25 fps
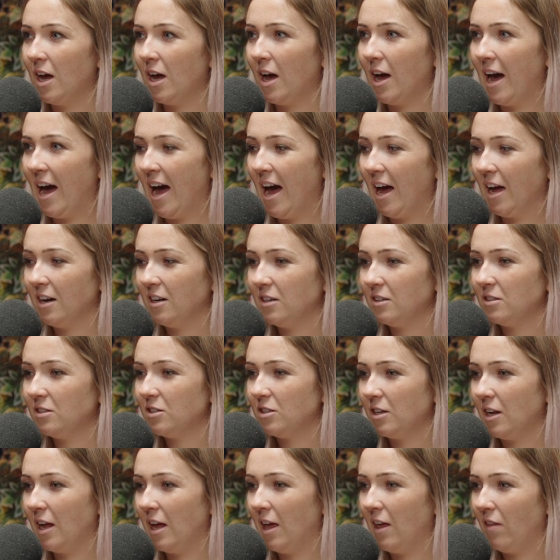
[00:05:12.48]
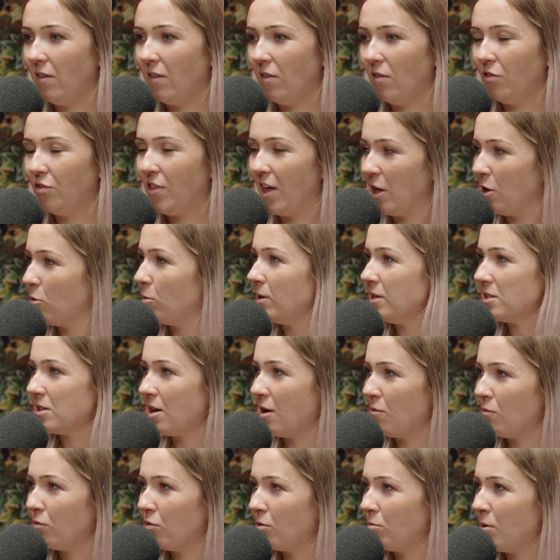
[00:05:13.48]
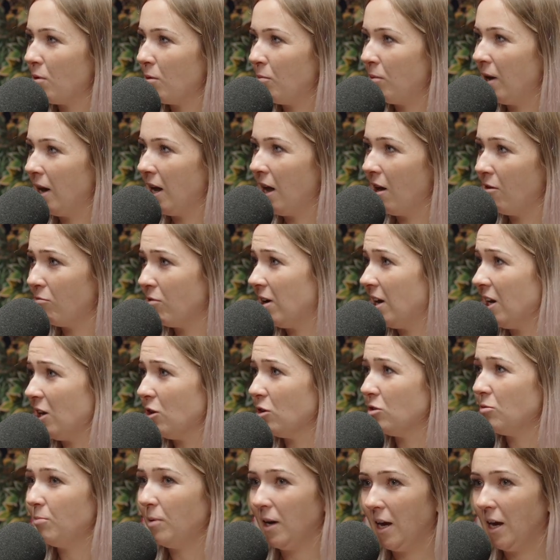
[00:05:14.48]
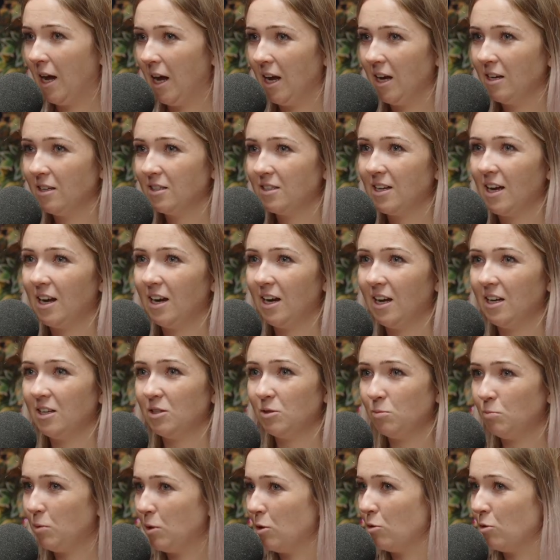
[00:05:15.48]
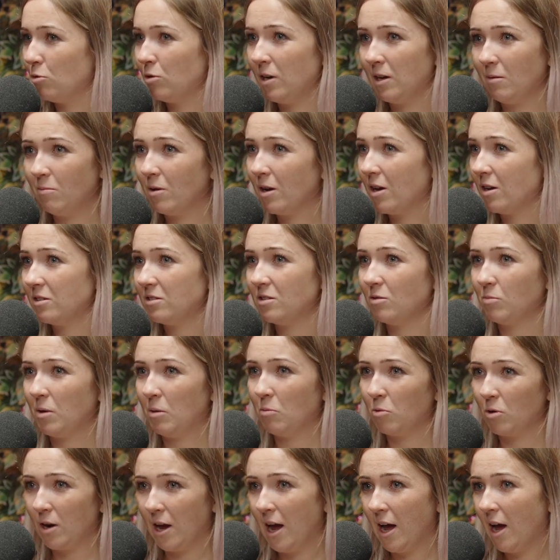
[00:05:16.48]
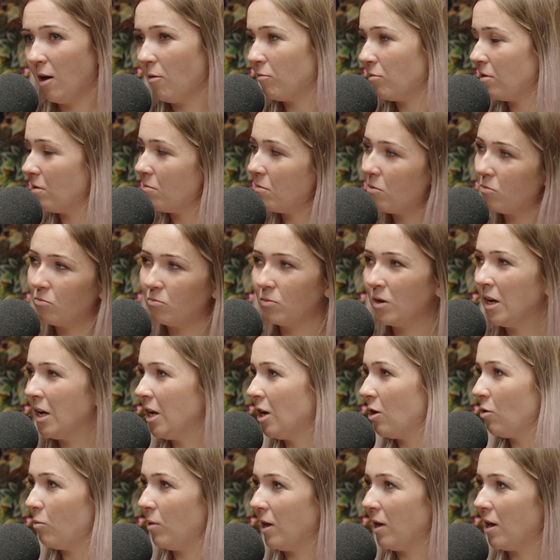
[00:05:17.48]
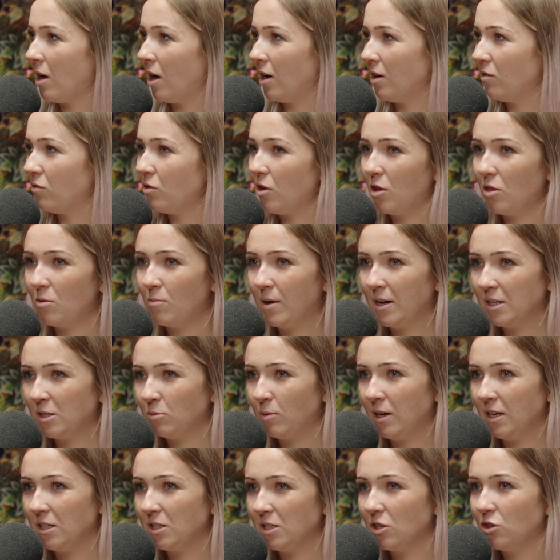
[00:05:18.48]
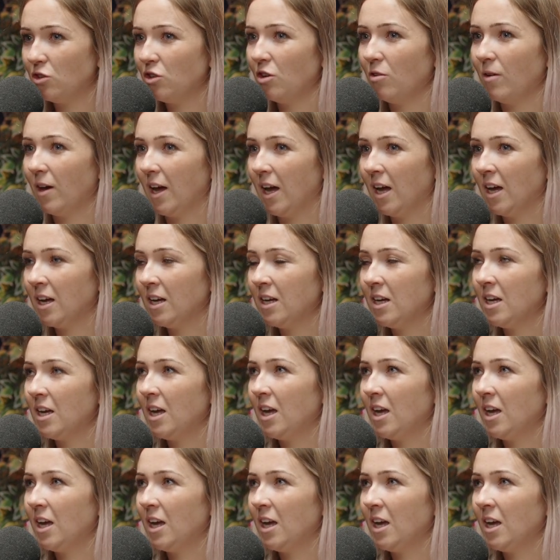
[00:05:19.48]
And they always come from a really good place, and it's purely because that we want to help them and we kind of know the best way to do it.